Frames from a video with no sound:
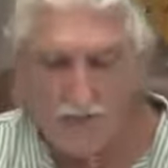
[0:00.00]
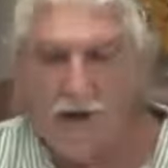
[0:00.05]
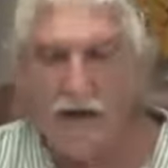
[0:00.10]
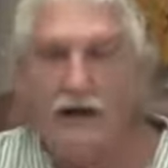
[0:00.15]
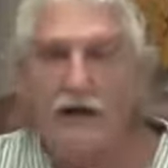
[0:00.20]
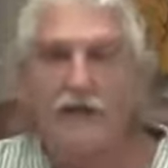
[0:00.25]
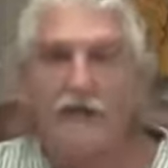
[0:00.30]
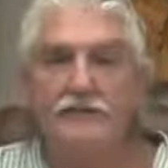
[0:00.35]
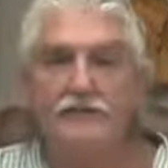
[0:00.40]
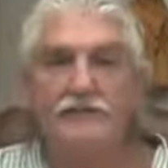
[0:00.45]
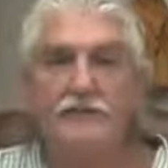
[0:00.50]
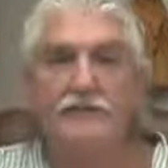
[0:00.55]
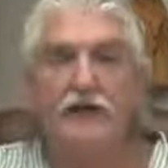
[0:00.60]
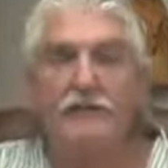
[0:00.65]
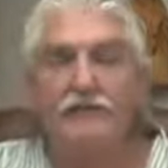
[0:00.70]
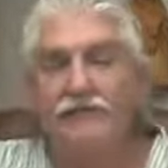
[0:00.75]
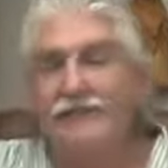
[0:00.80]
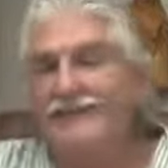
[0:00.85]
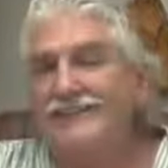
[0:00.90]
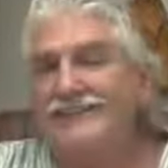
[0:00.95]
but it's
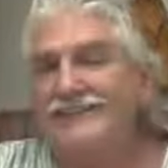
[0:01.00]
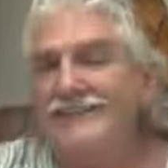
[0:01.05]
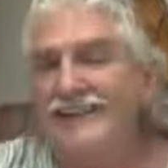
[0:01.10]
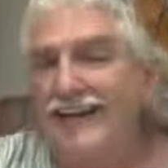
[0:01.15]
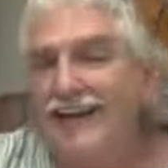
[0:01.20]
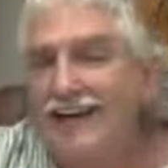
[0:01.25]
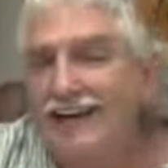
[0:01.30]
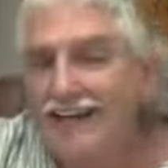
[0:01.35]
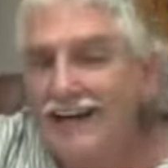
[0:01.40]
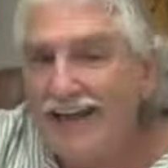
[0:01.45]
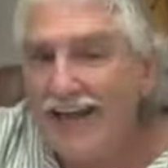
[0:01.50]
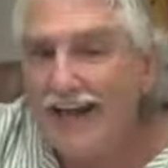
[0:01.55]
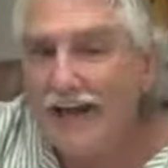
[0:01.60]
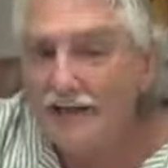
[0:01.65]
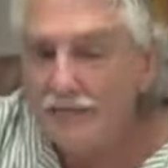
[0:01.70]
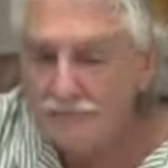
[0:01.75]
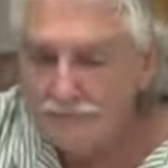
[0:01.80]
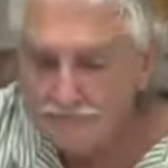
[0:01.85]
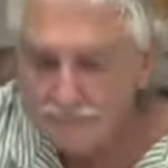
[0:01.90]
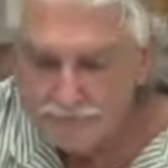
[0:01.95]
enough to say
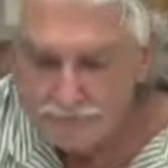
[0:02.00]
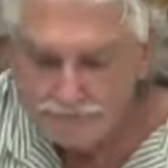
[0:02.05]
that.